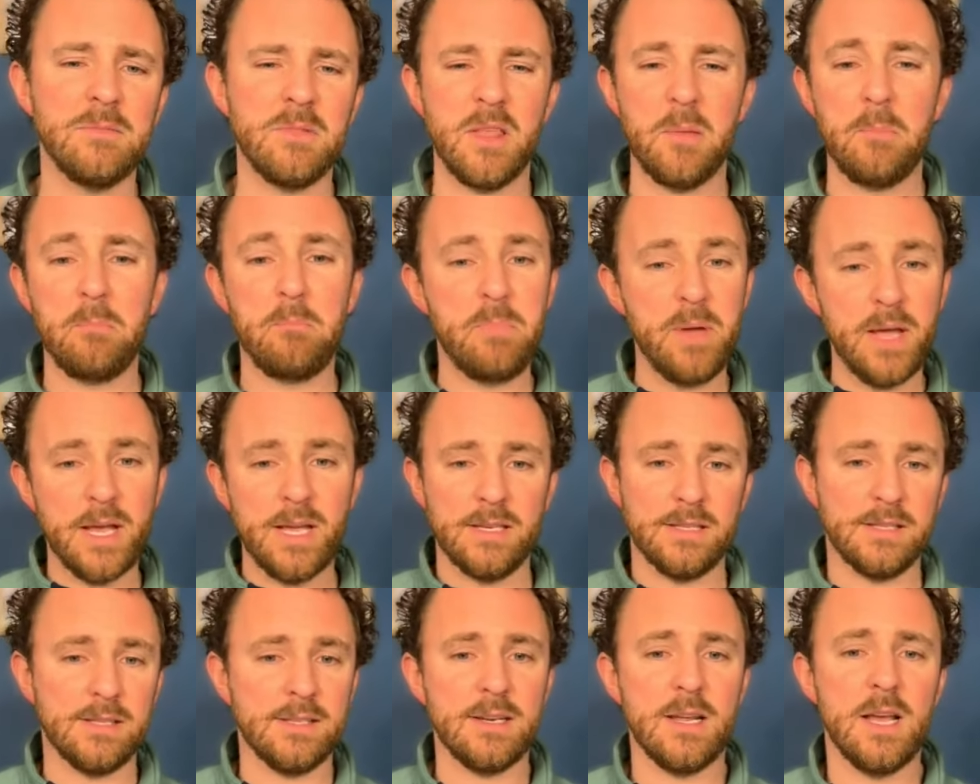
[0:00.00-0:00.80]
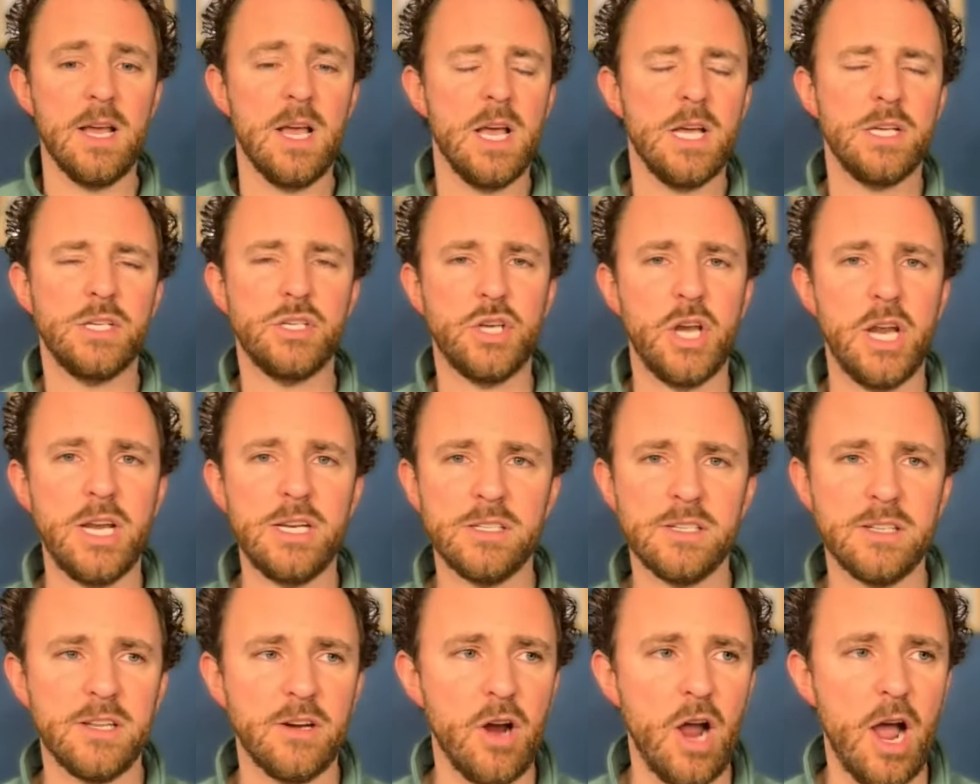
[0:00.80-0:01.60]
The biggest
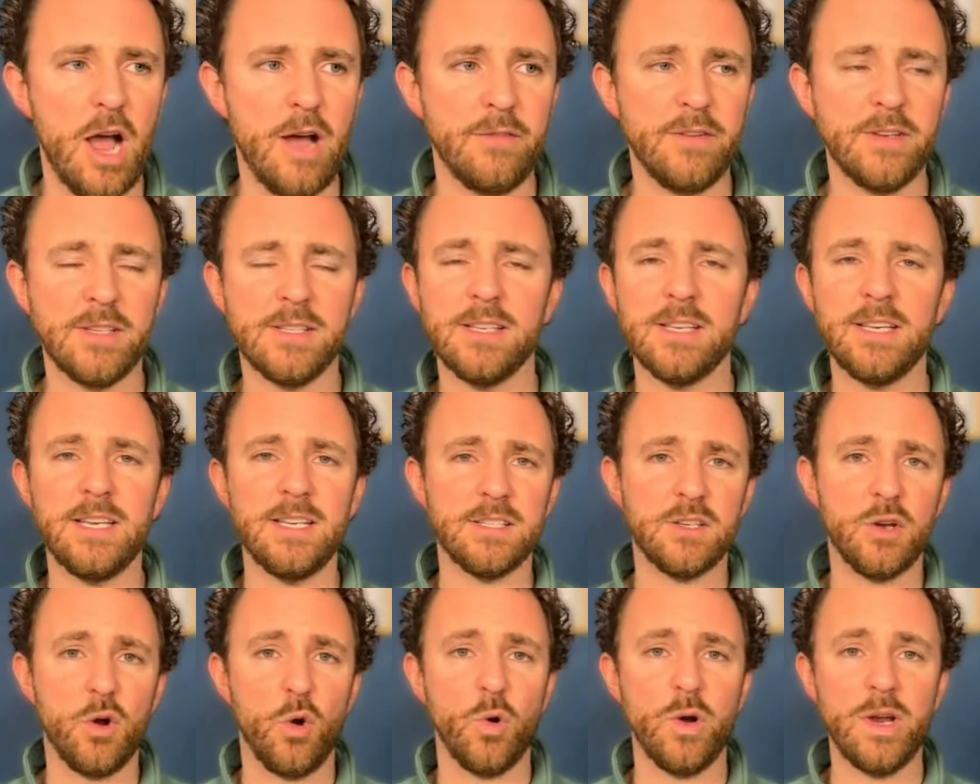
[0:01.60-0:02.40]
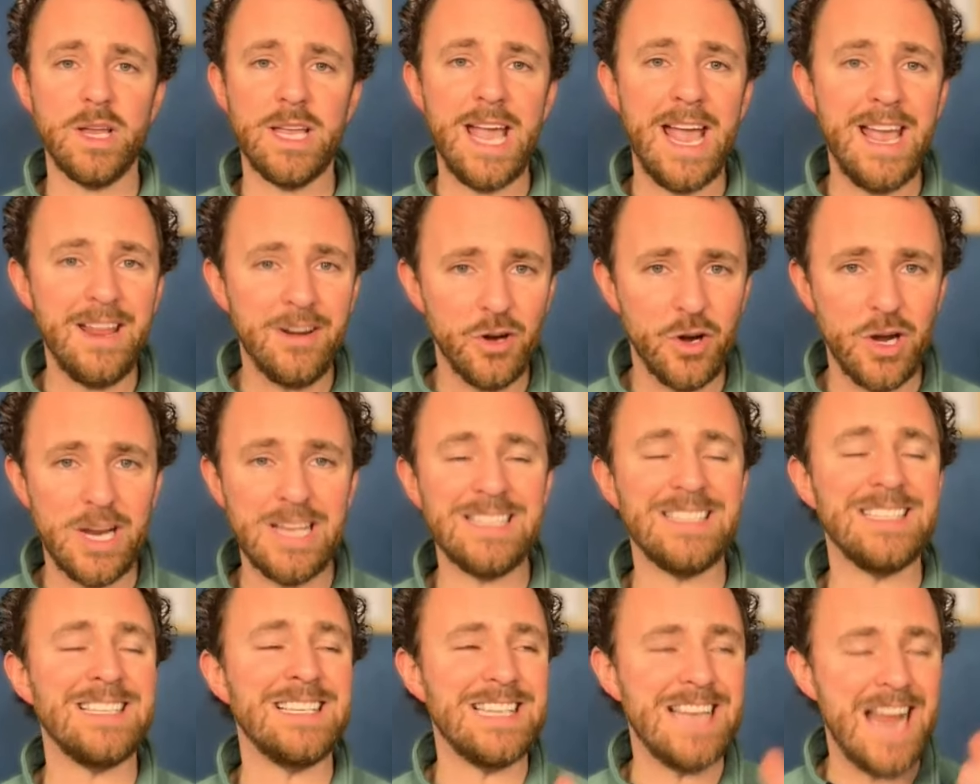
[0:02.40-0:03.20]
change there, obviously, is Corey Gaynor
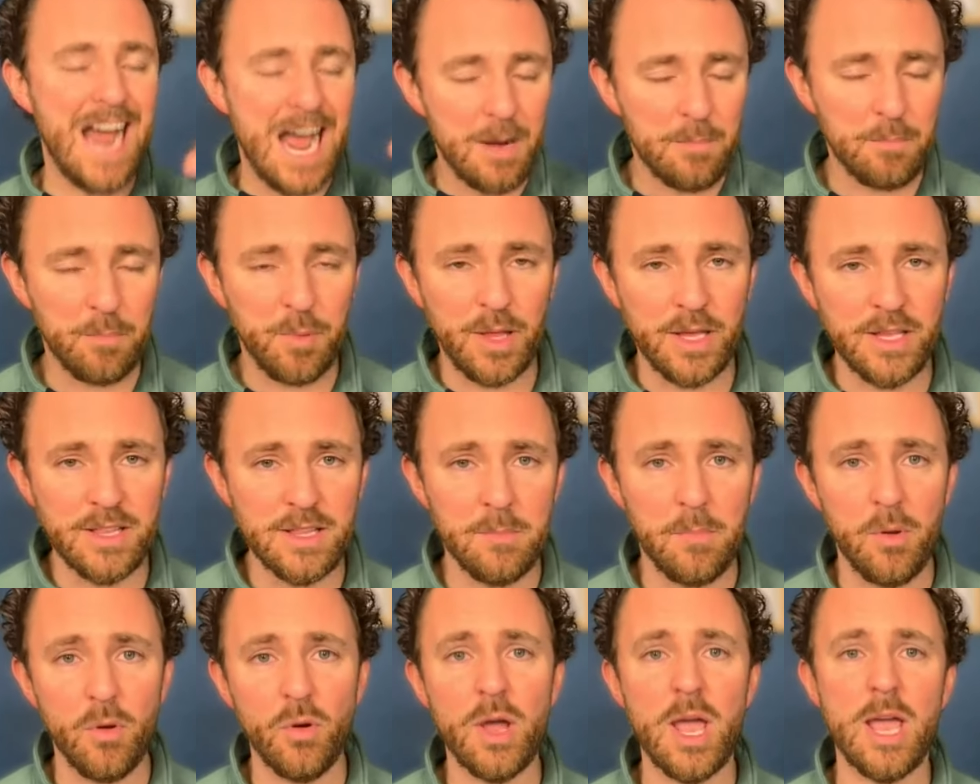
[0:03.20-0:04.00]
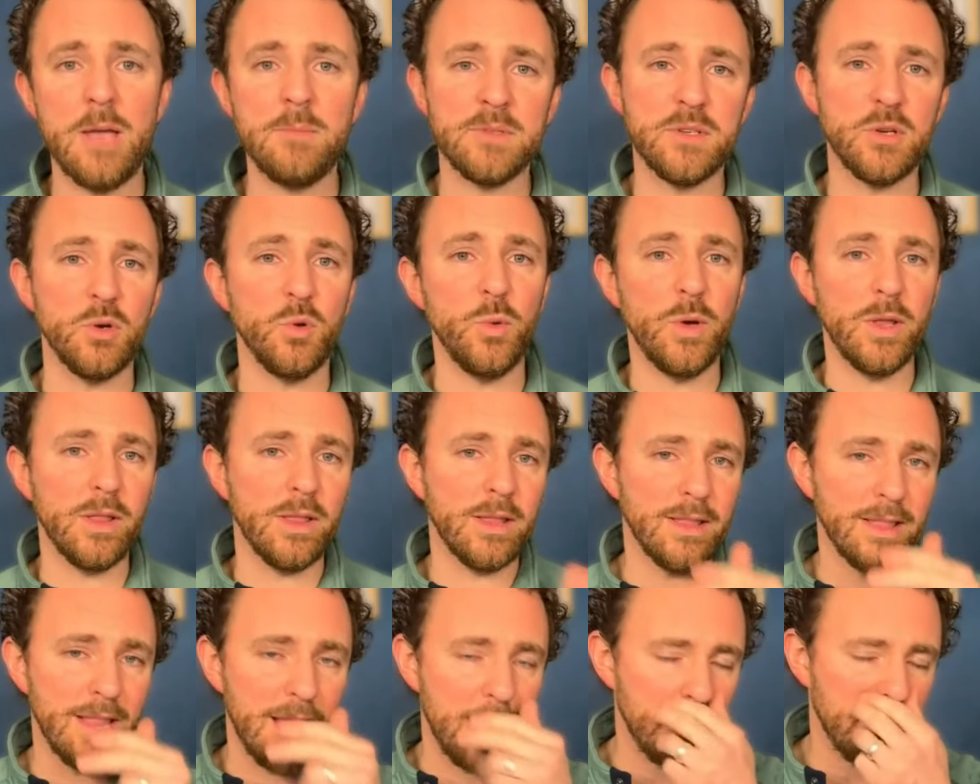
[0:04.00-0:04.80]
is not playing the bowl game. So Willie
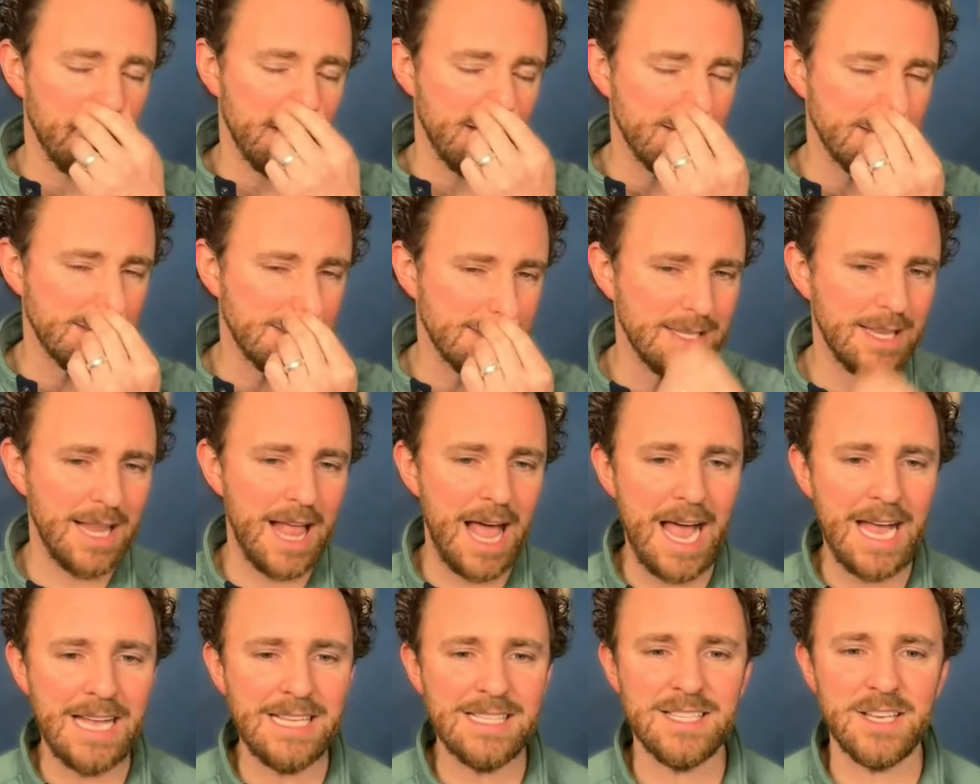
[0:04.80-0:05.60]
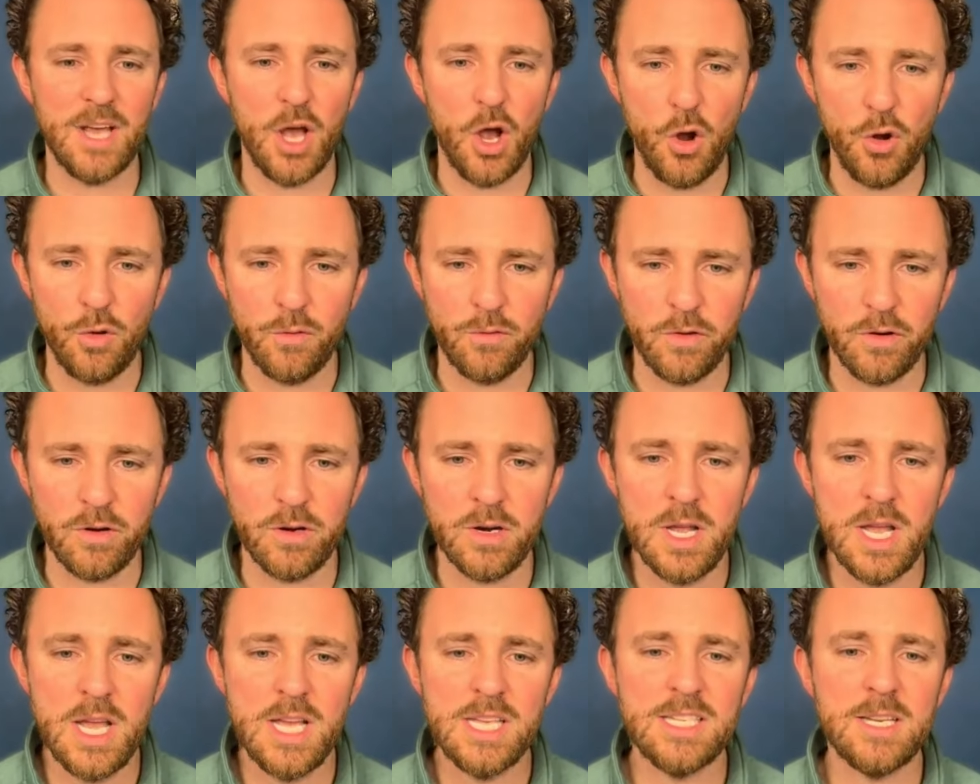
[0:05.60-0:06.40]
Lampkin slides over
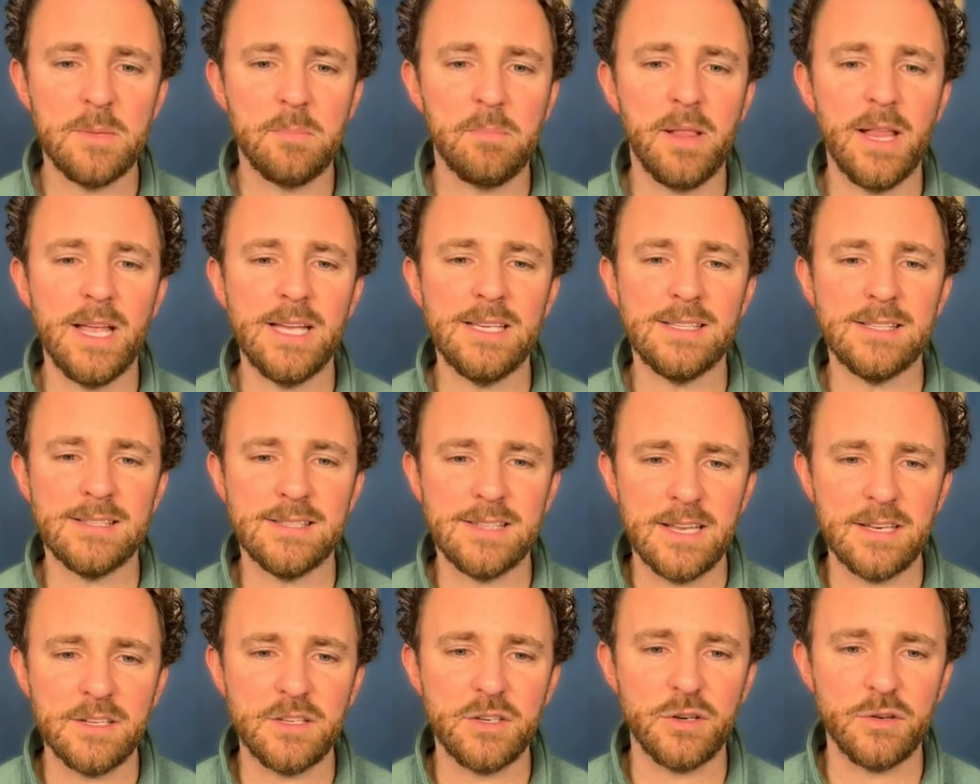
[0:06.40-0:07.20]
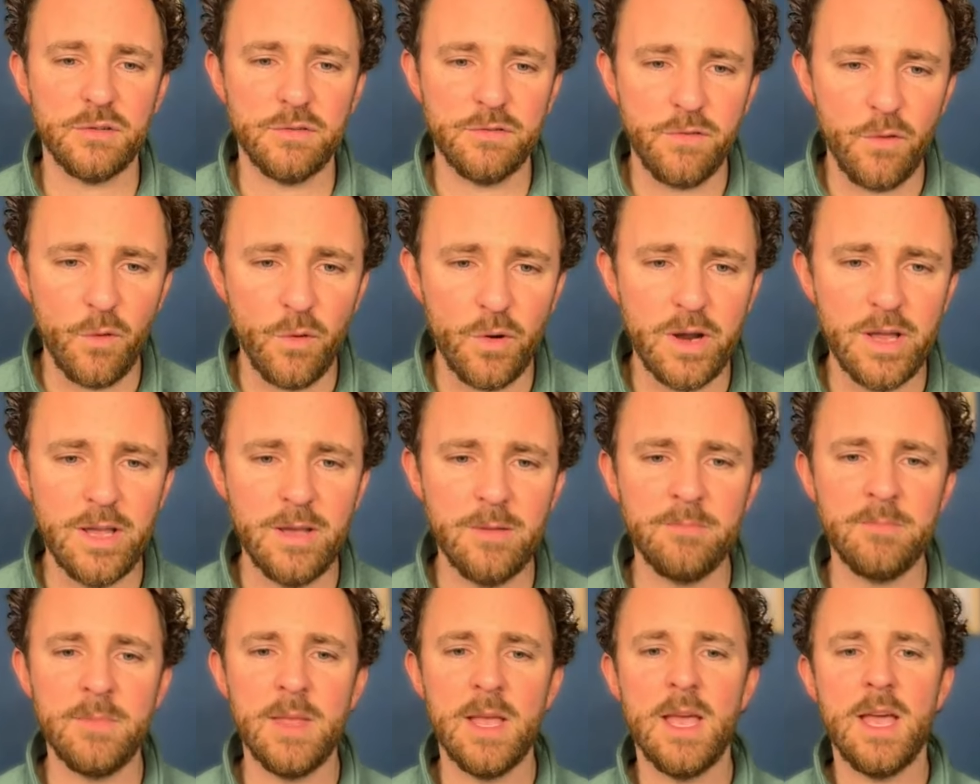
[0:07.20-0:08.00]
to play center for
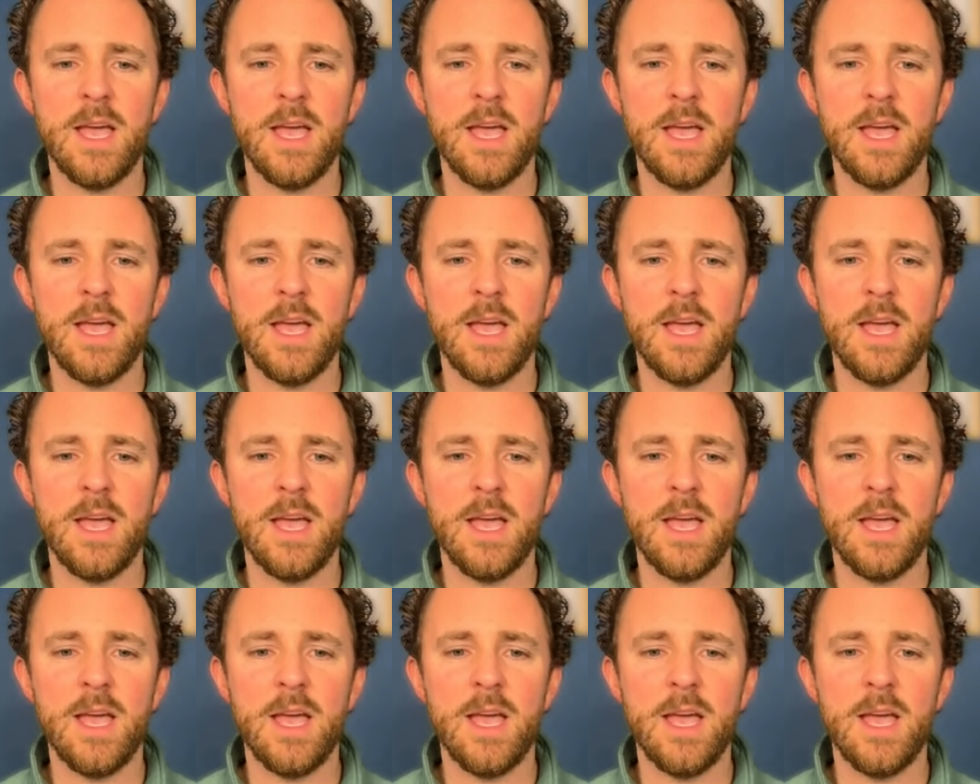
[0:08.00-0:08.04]
him.